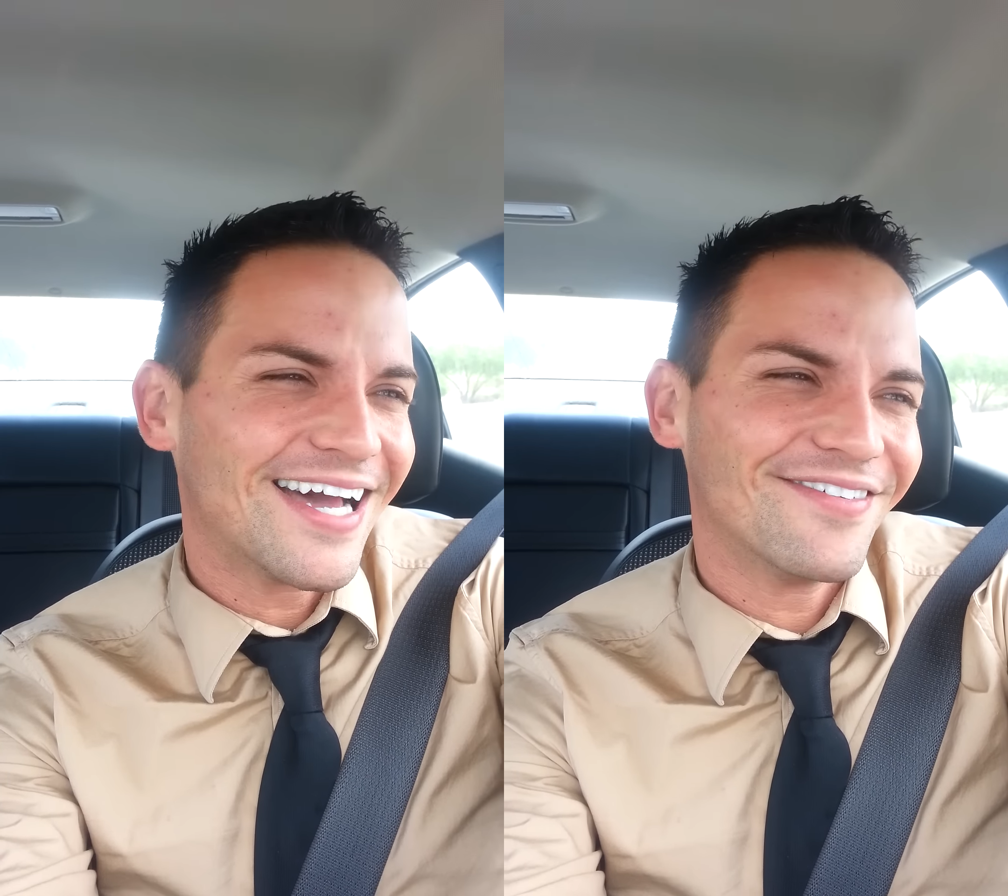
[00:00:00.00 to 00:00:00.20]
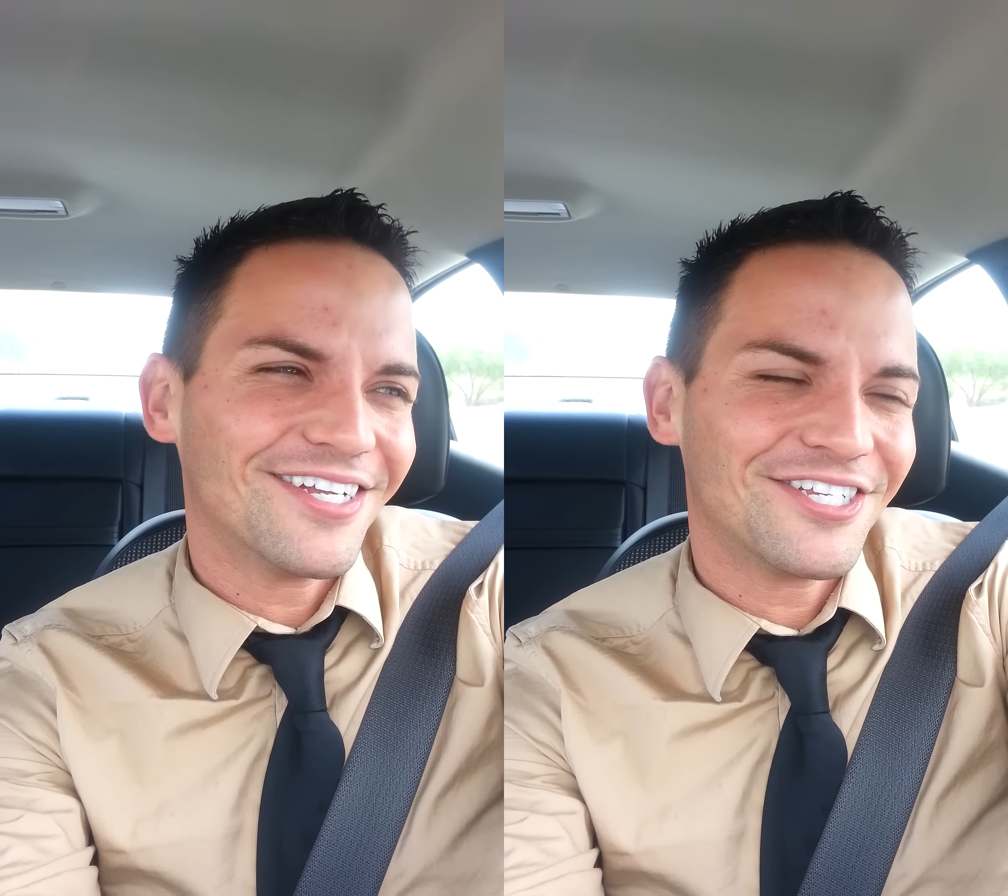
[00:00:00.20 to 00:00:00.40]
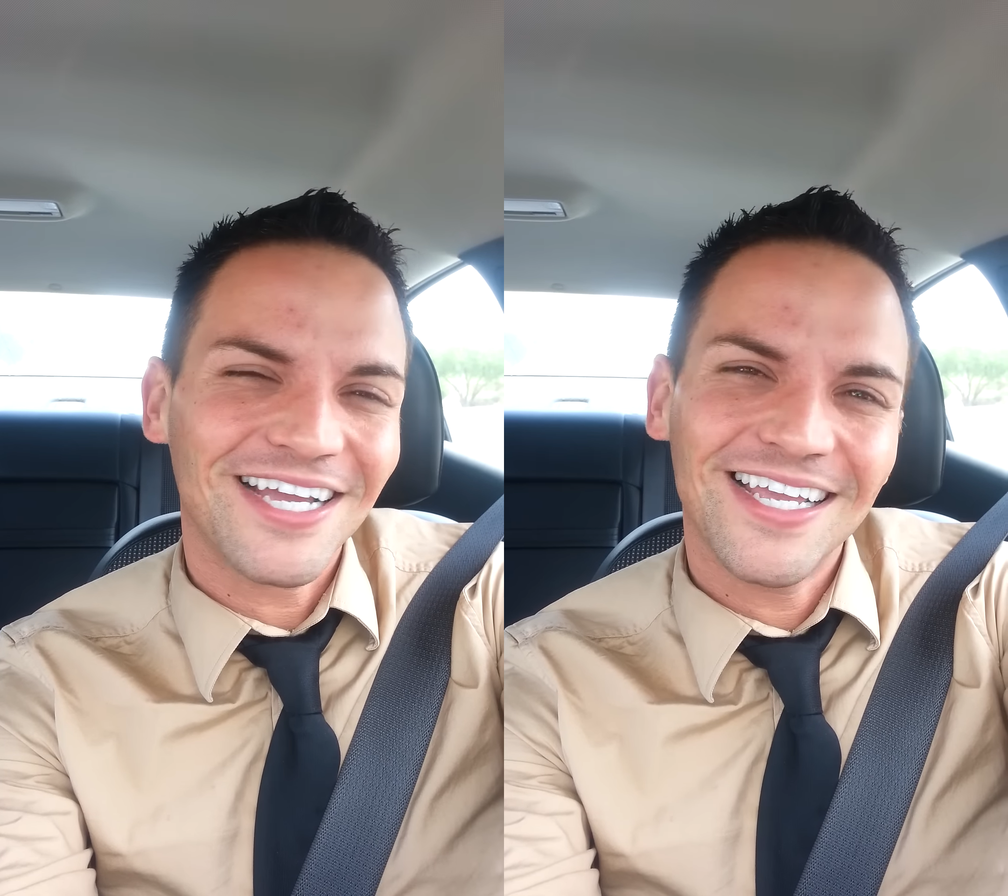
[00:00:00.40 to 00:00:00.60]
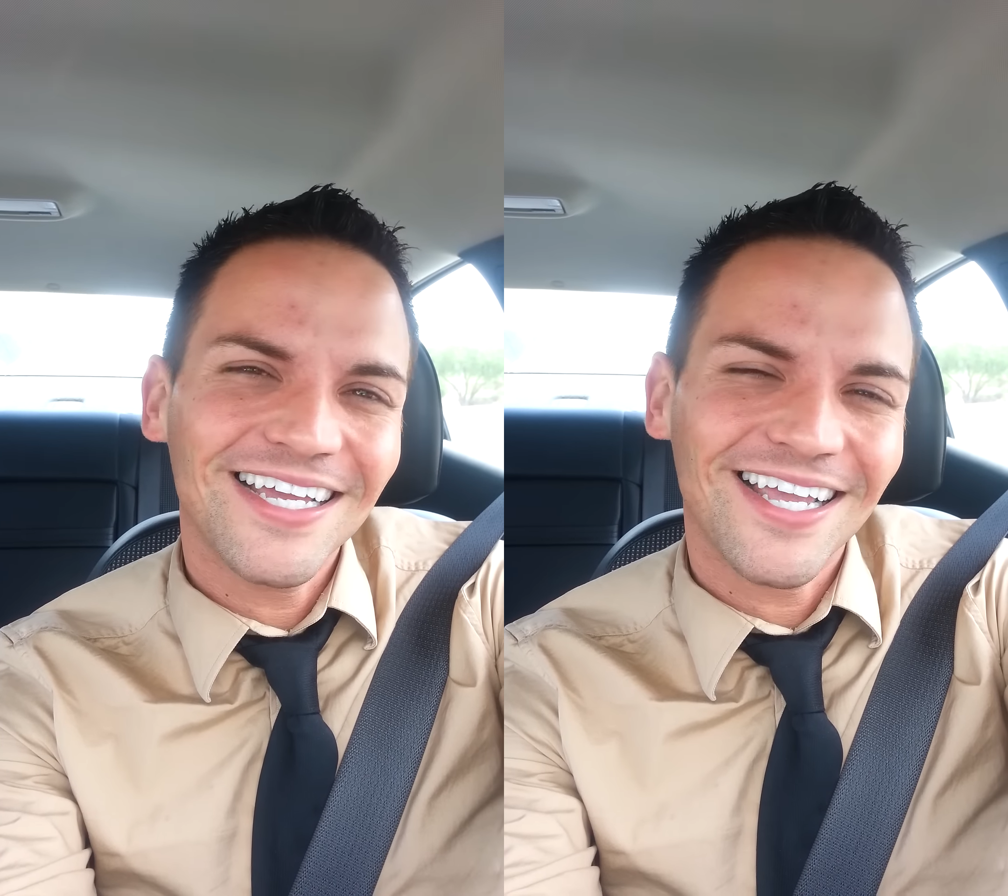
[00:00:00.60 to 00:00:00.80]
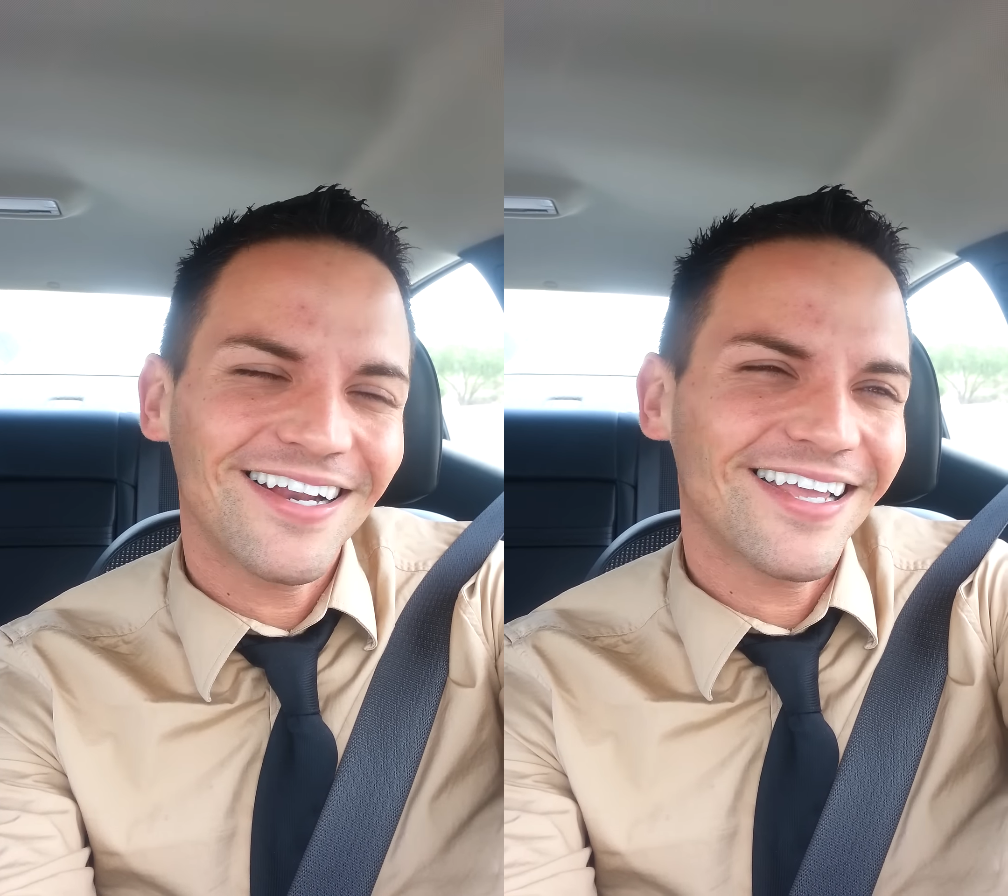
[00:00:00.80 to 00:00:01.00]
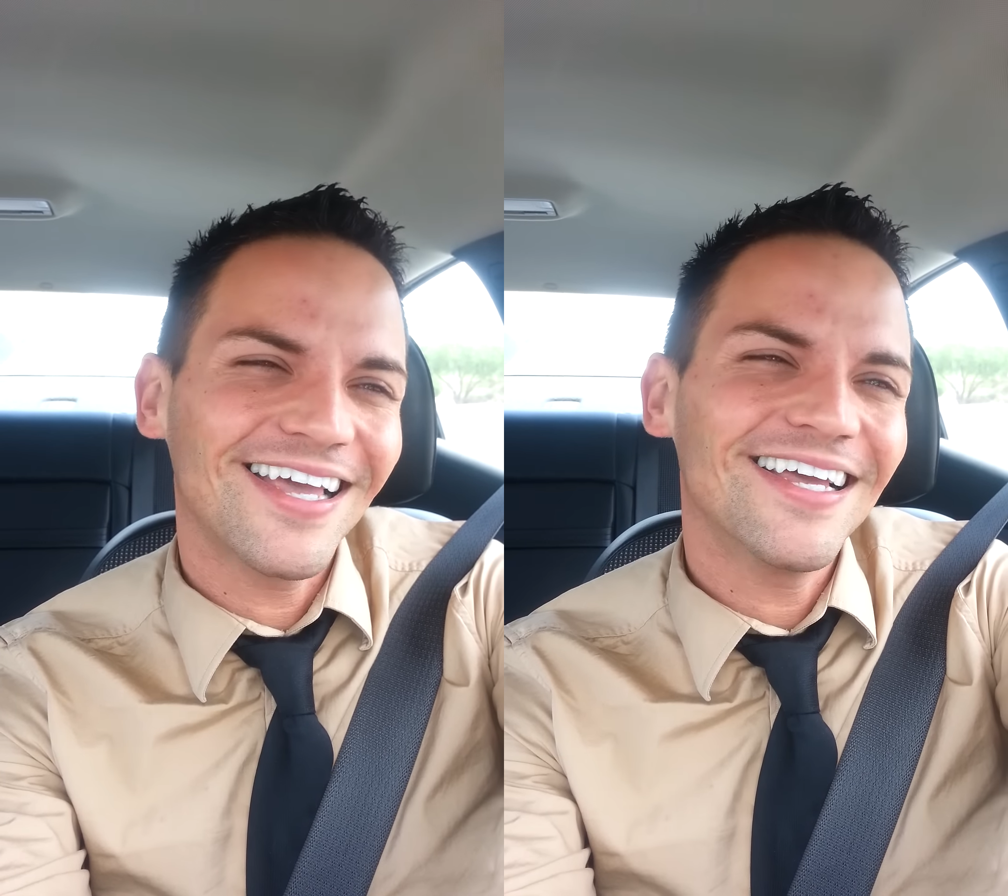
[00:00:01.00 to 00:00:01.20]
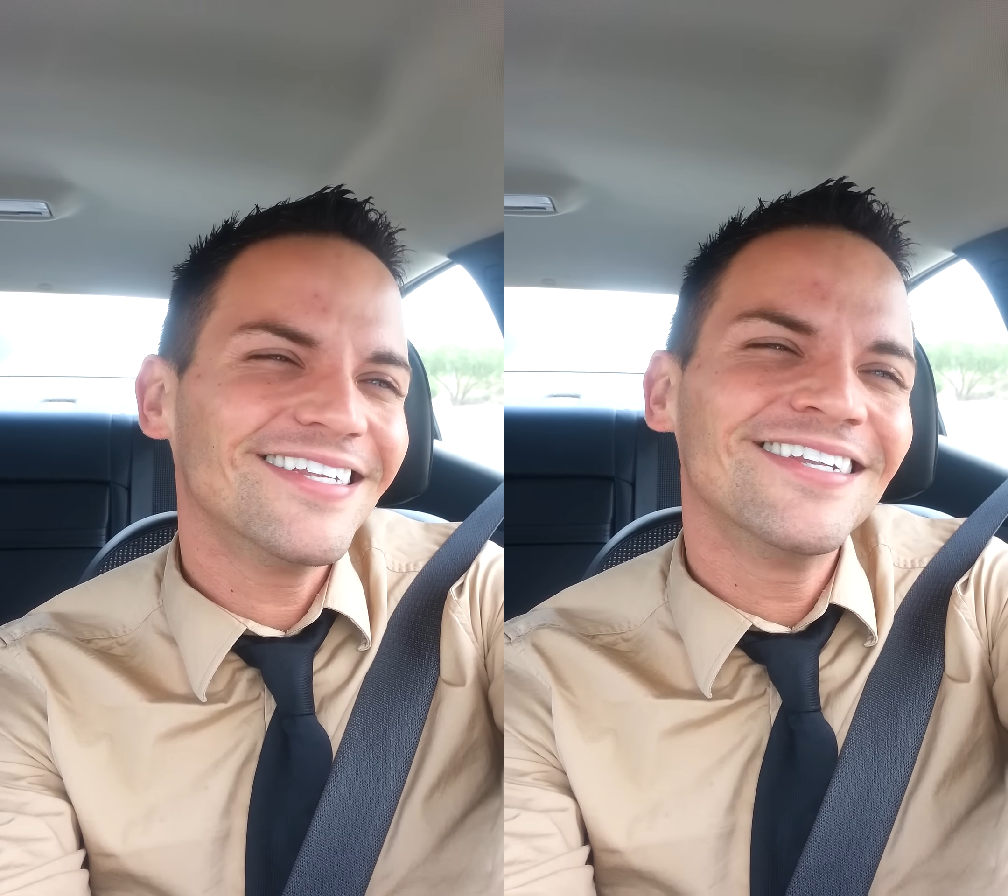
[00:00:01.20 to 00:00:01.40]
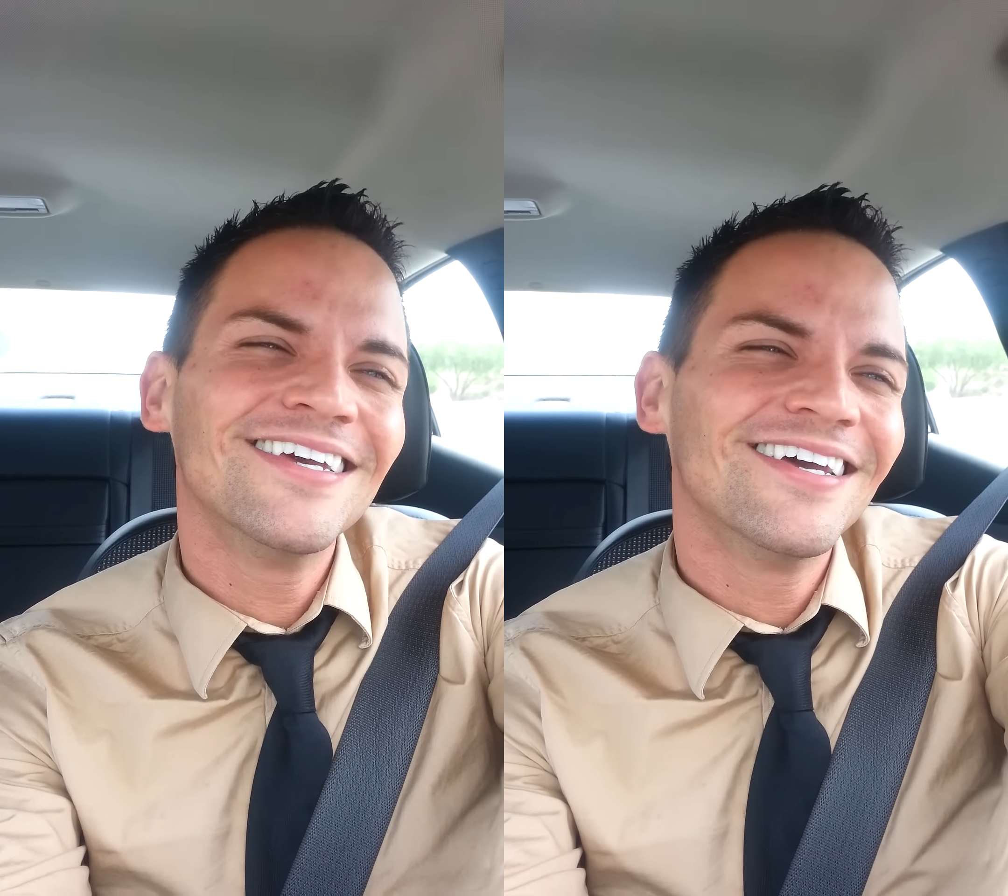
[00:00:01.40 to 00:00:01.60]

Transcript: having a checking account again.